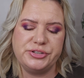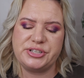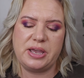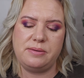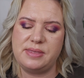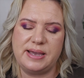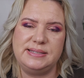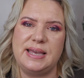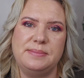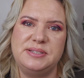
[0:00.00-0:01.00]
So
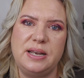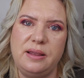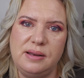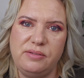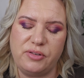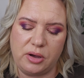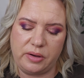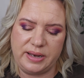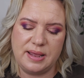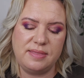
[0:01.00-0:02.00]
that is absolutely
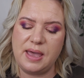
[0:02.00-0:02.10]
fine.